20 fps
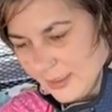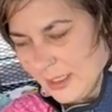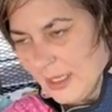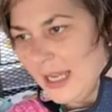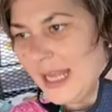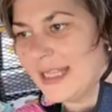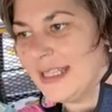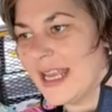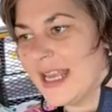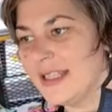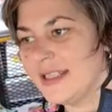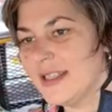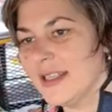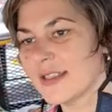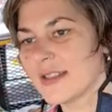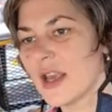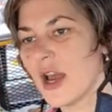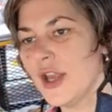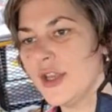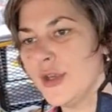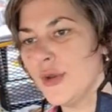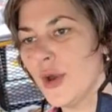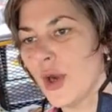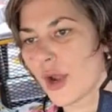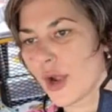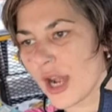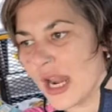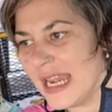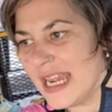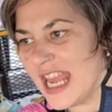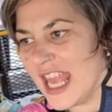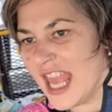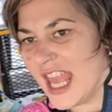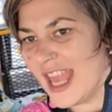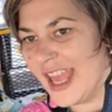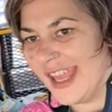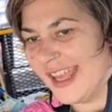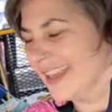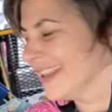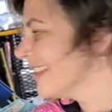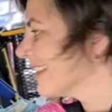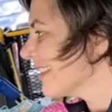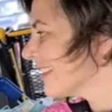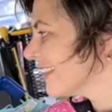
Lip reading: Gladiators, are you ready?